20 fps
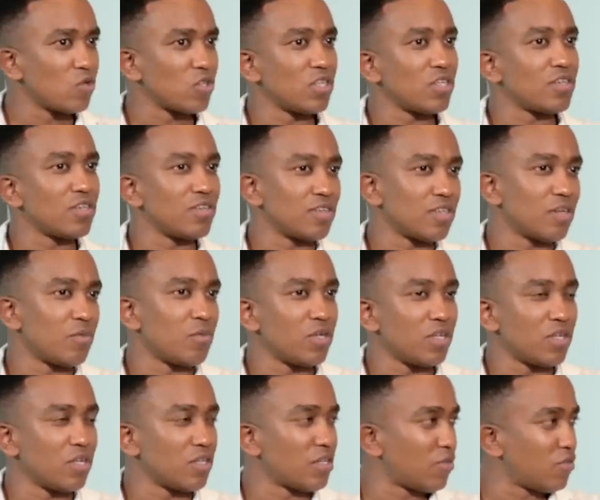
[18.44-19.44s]
or assisting someone
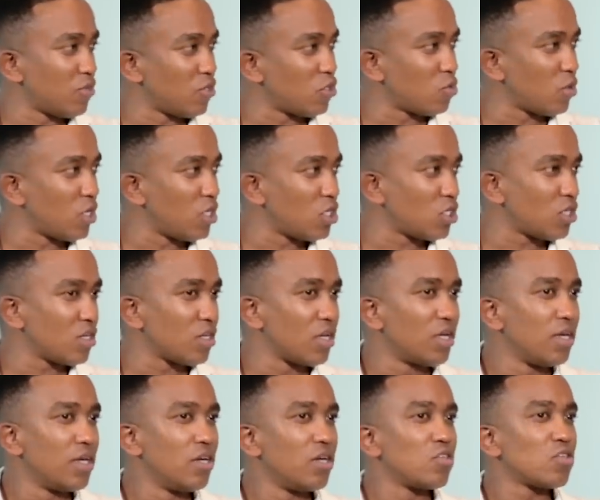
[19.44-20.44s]
in a tough situation.
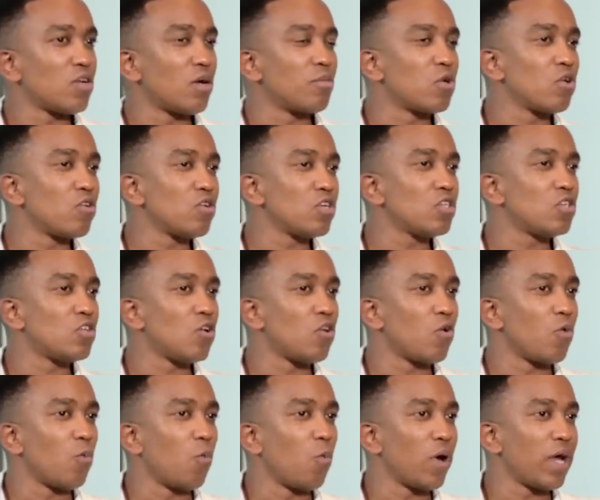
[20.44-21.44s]
Mm. So I'm curious to
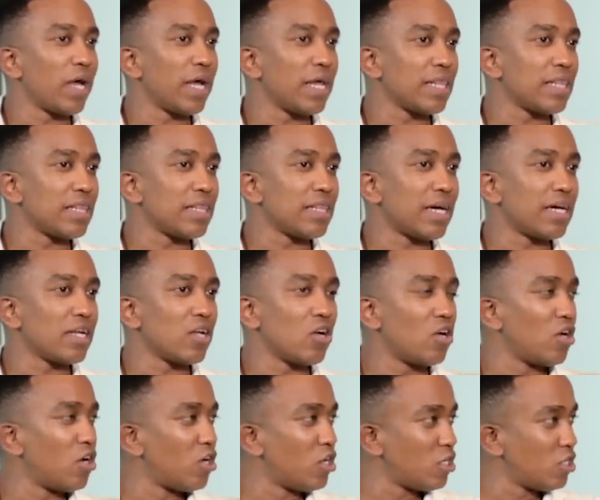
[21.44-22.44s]
know where that
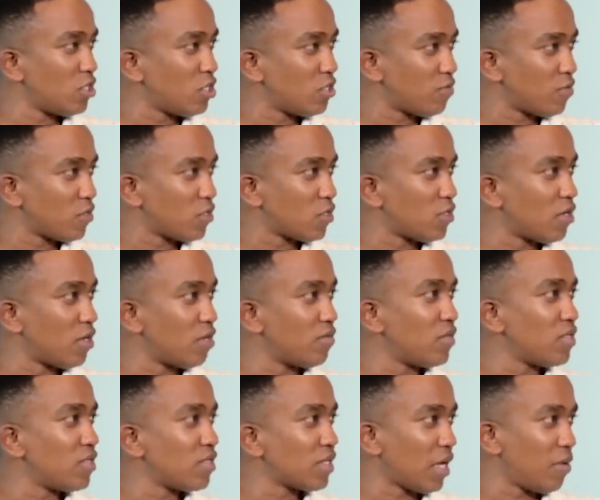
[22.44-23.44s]
urge for
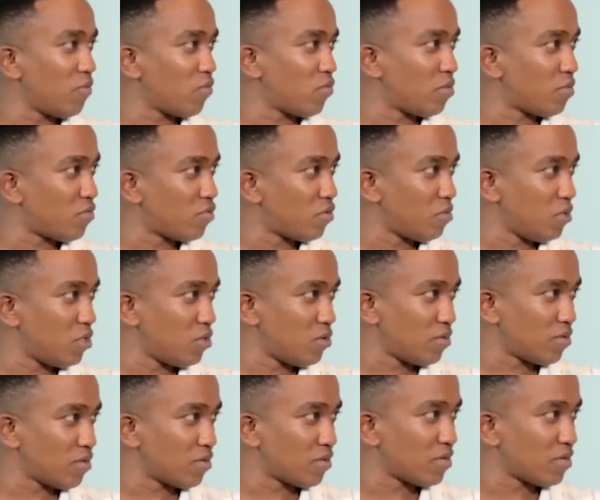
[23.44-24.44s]
service came from from you.